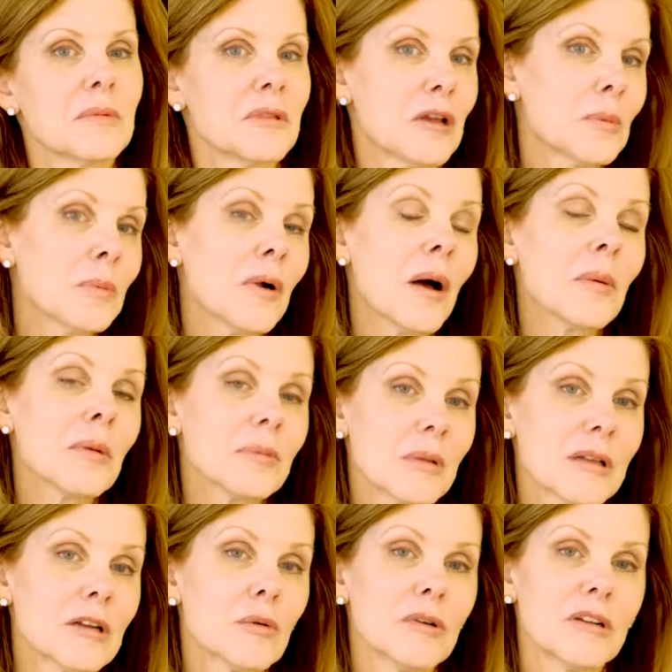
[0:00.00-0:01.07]
They're
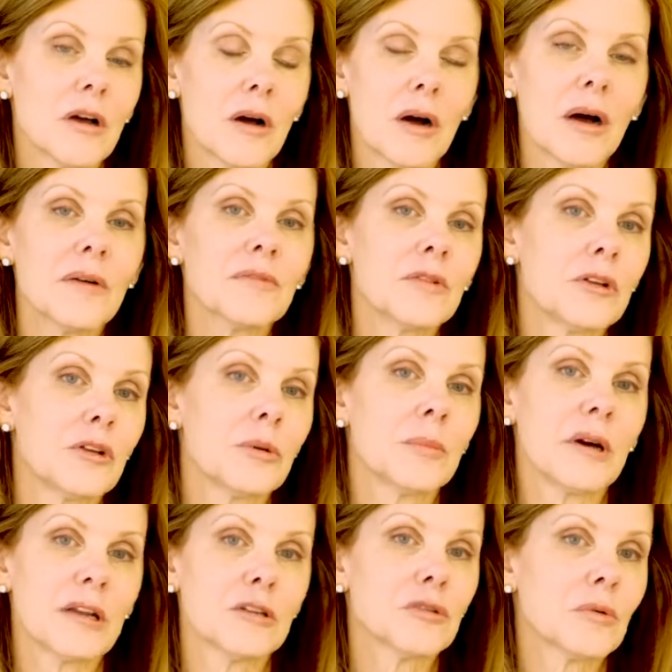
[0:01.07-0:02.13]
probably going to offer you
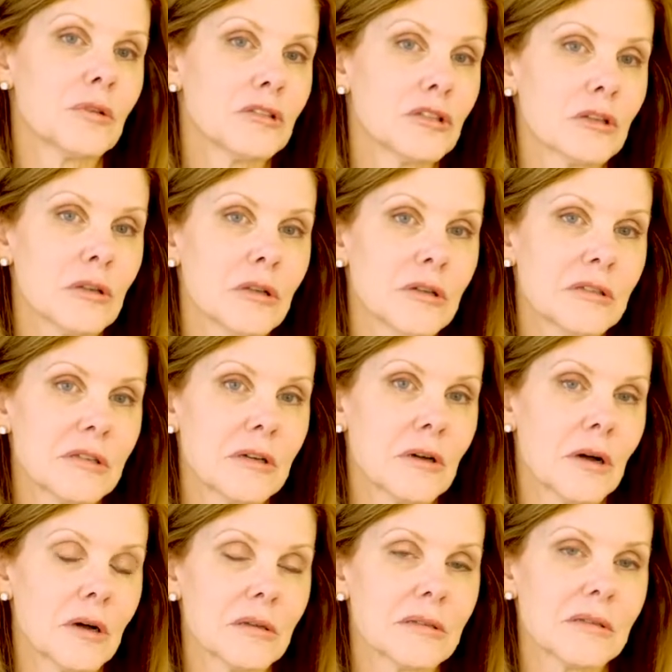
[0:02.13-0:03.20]
money towards your closing
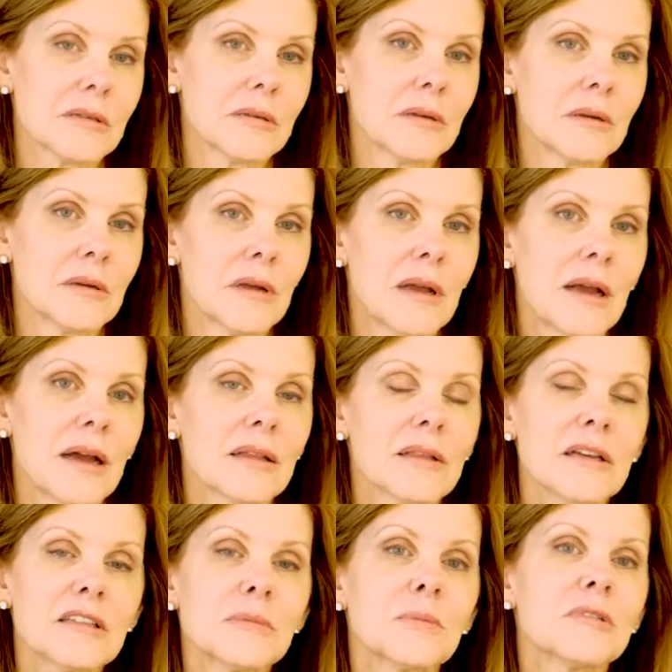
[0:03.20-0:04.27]
cost. And
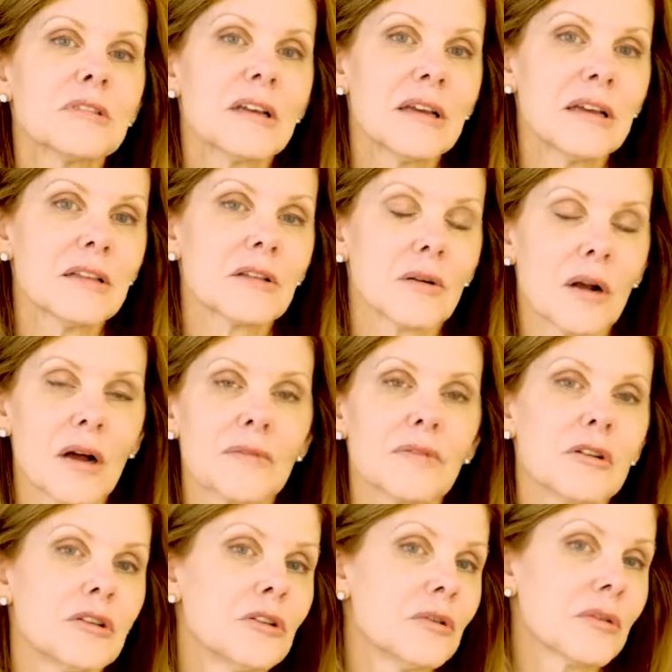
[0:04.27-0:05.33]
let's pretend they're
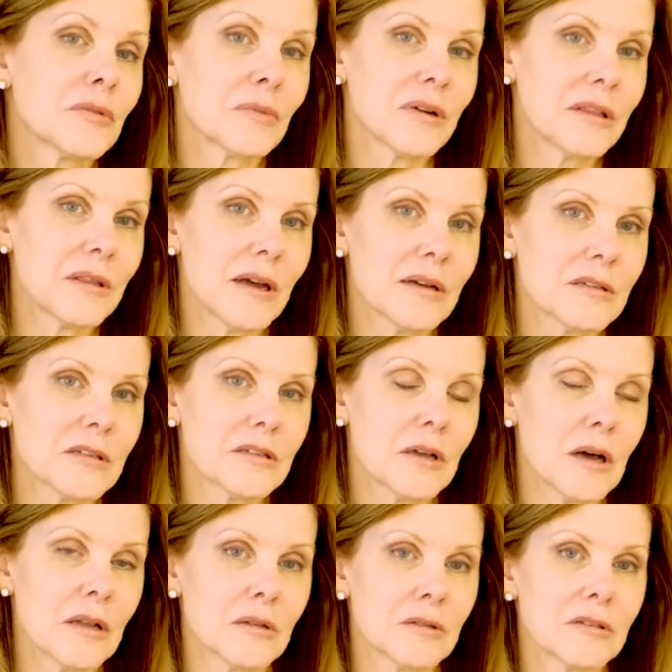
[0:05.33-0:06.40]
offering you
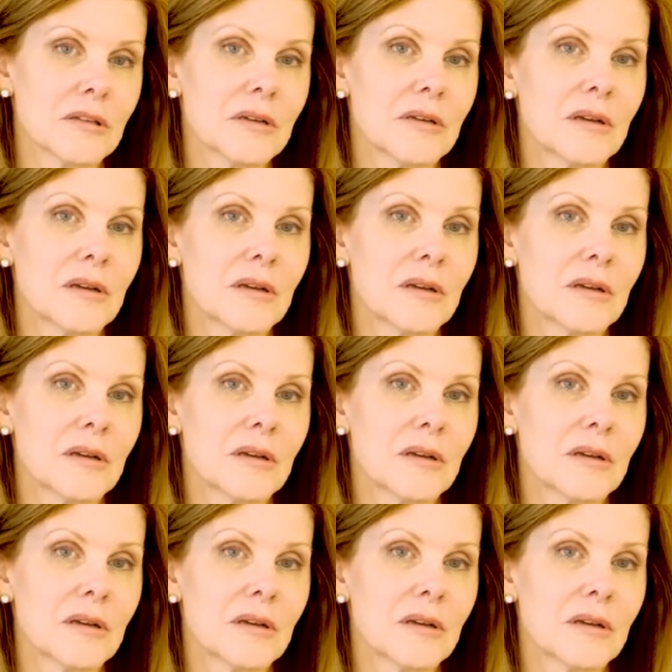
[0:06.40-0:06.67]
$3,000.